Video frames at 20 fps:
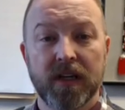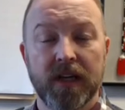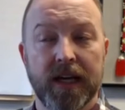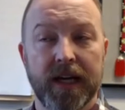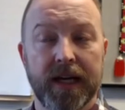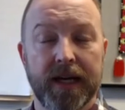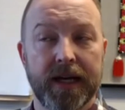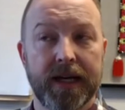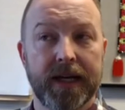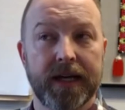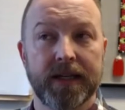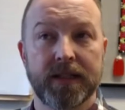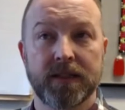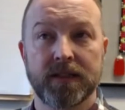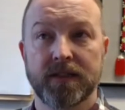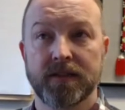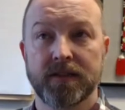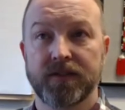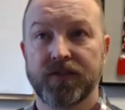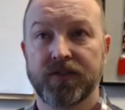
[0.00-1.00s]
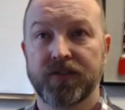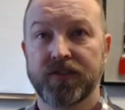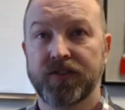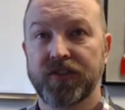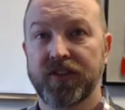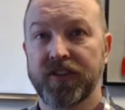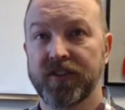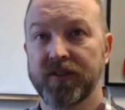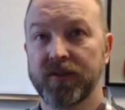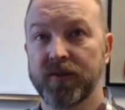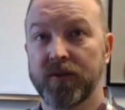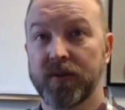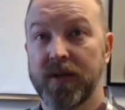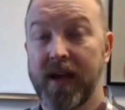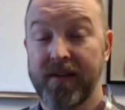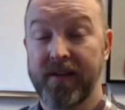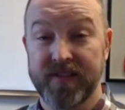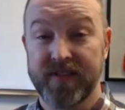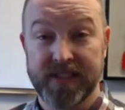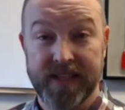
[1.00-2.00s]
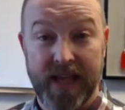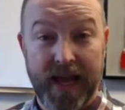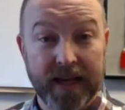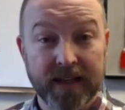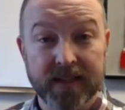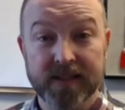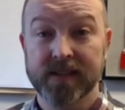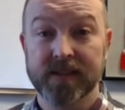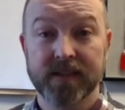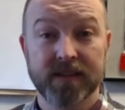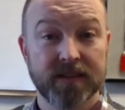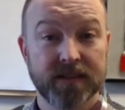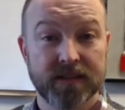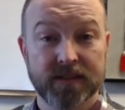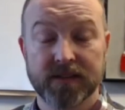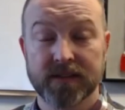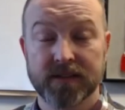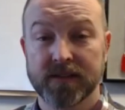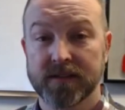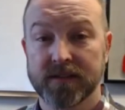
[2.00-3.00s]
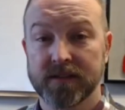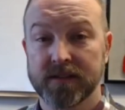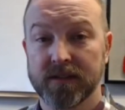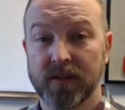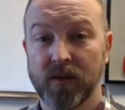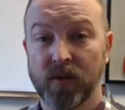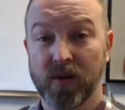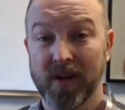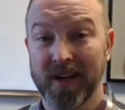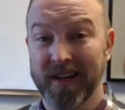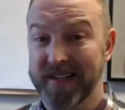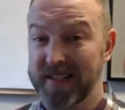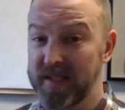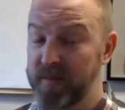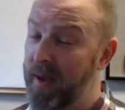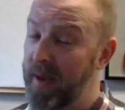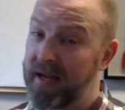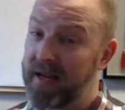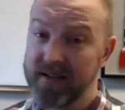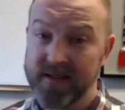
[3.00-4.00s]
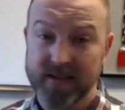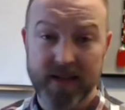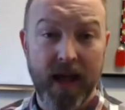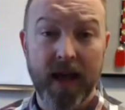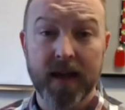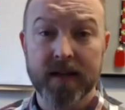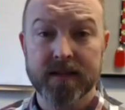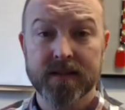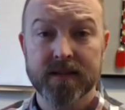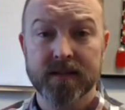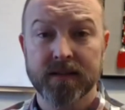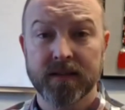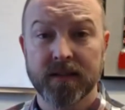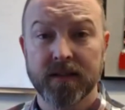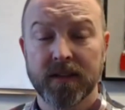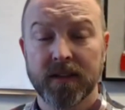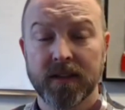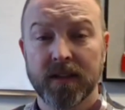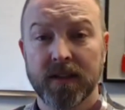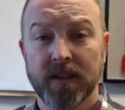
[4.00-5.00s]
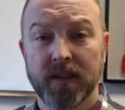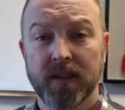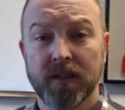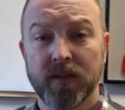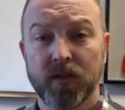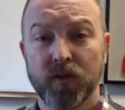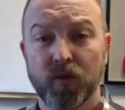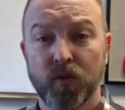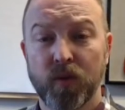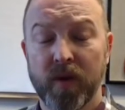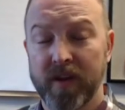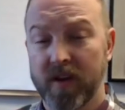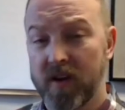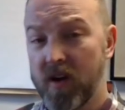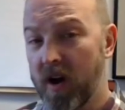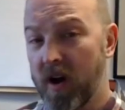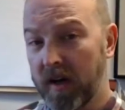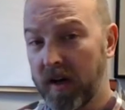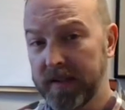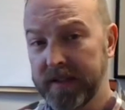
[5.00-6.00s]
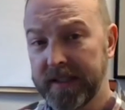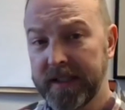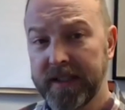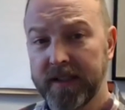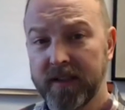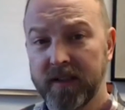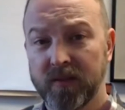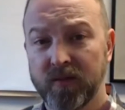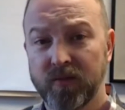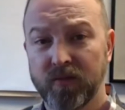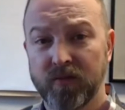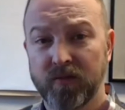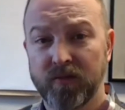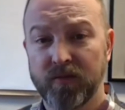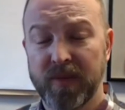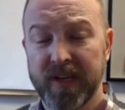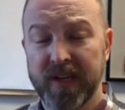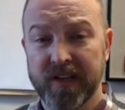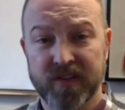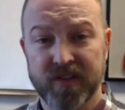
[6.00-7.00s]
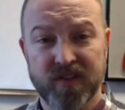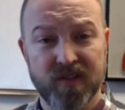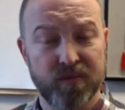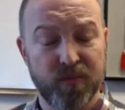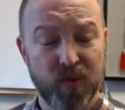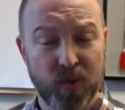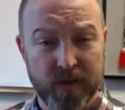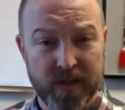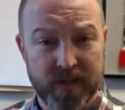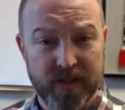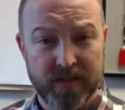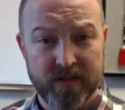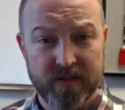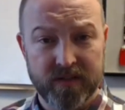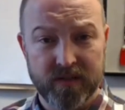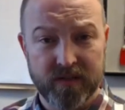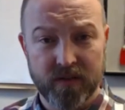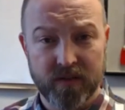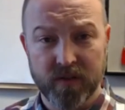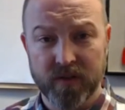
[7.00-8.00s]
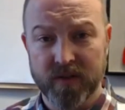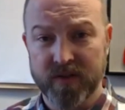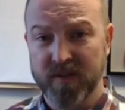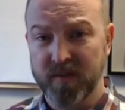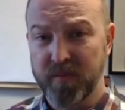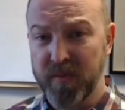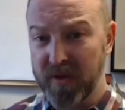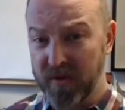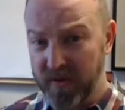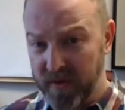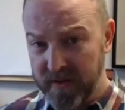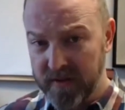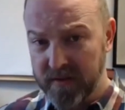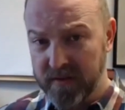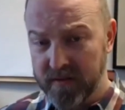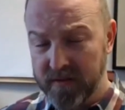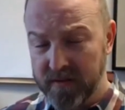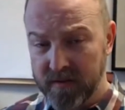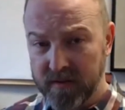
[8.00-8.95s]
uh, to have sex, or expect sex with a colleague, be it a subordinate or a superior,